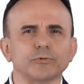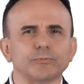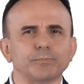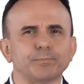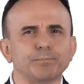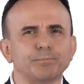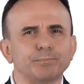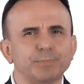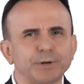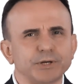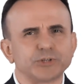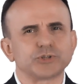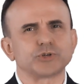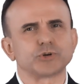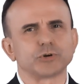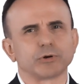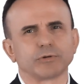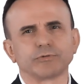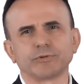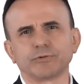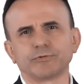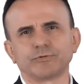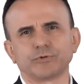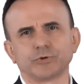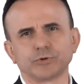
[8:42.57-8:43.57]
picture
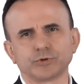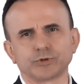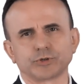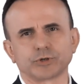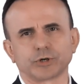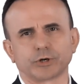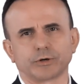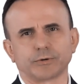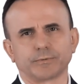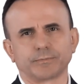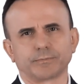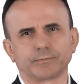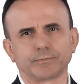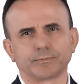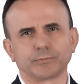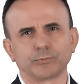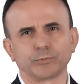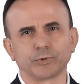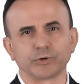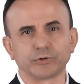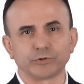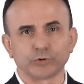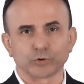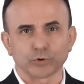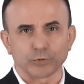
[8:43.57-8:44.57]
of the future
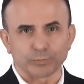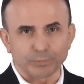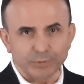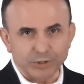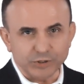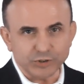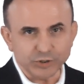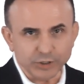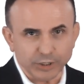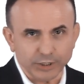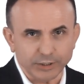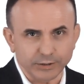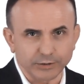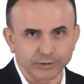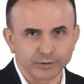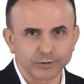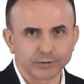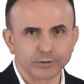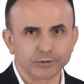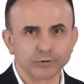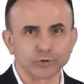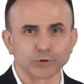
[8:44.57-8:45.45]
with your mission,